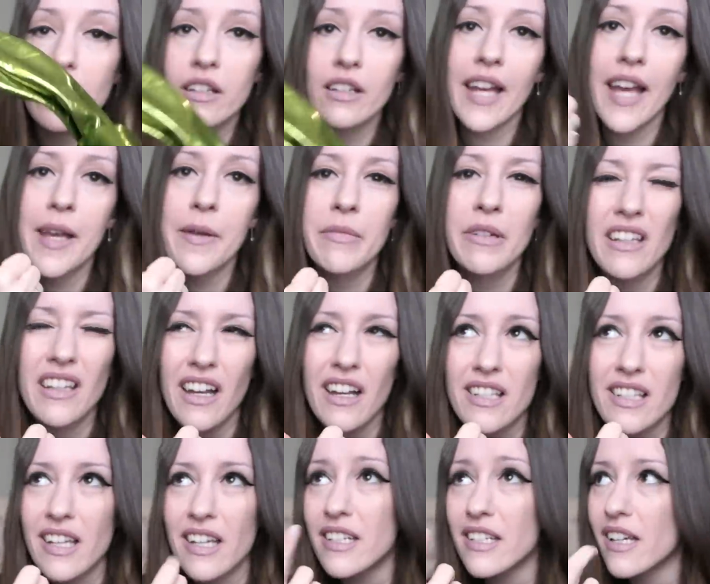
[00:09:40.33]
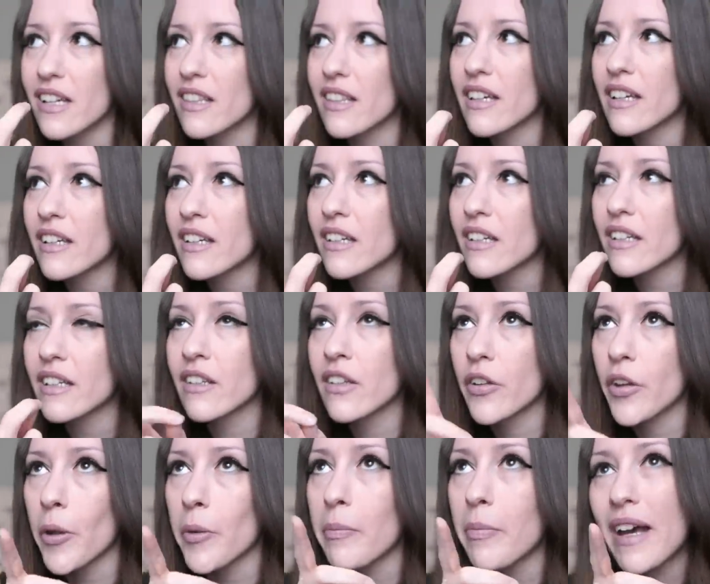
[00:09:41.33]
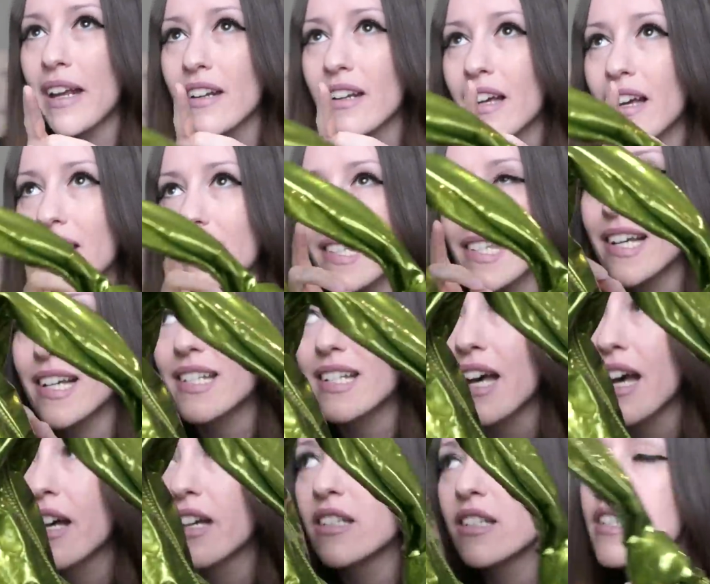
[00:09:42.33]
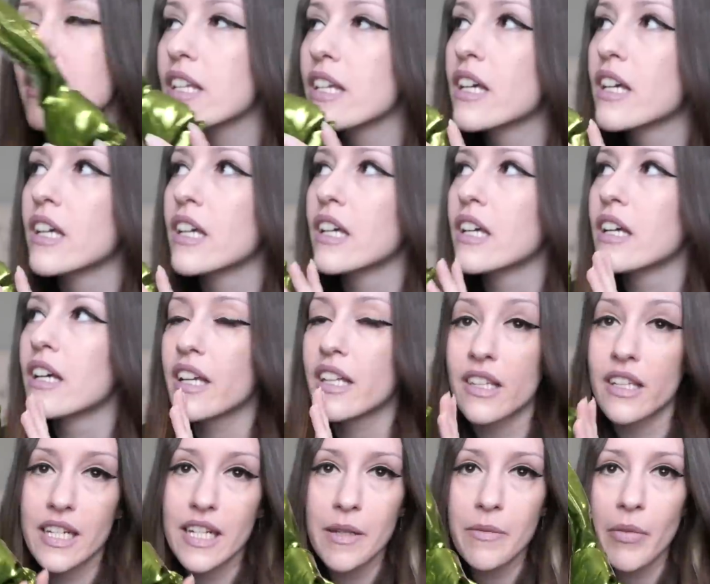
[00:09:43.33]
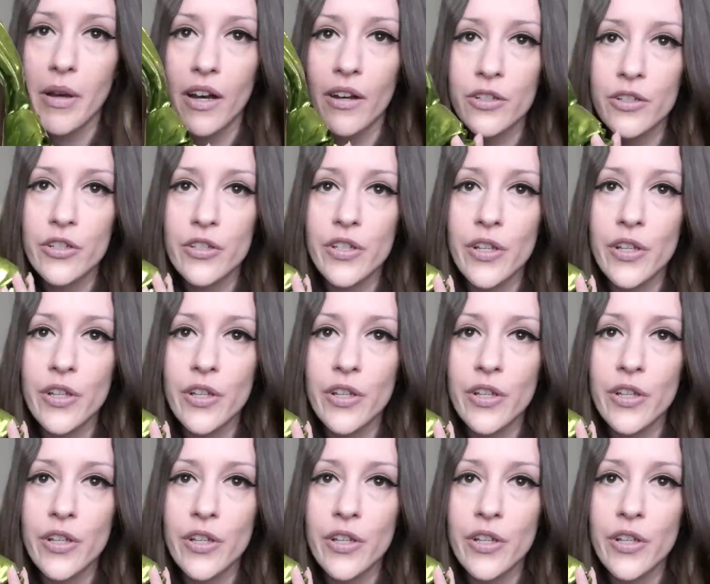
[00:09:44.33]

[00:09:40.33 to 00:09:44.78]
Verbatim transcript: It uh, came in the cassette, I think, in the non-padded cassette and in the teen pouch.